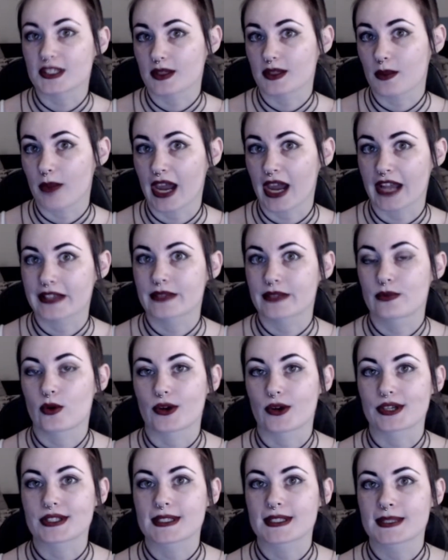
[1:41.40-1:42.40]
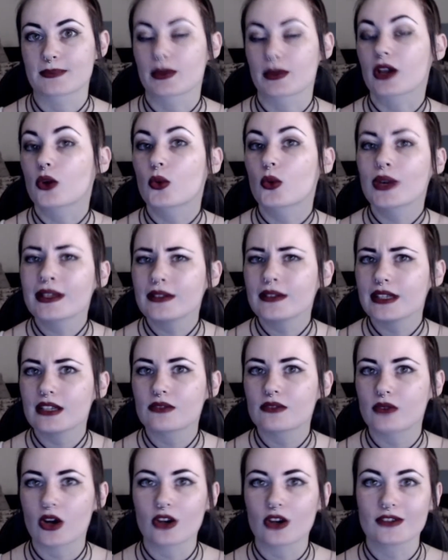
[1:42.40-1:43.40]
the passports, but quickly
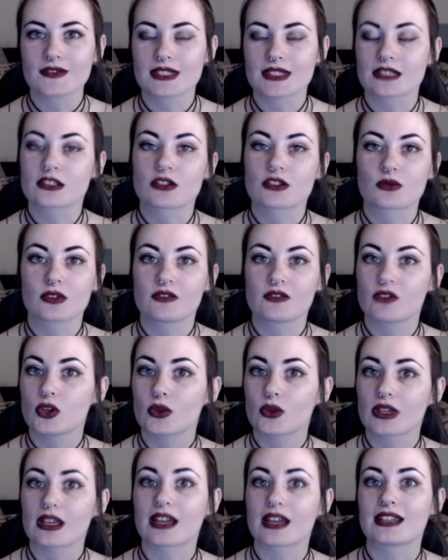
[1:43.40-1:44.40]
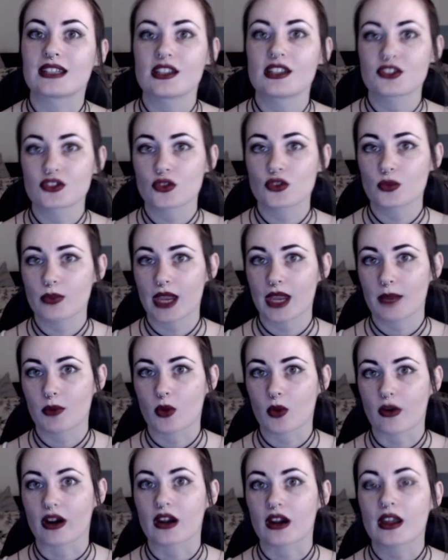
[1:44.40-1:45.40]
evolves into reviewing additional
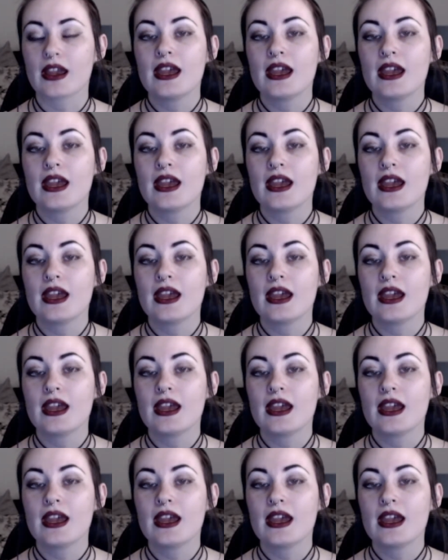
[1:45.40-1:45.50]
paperwork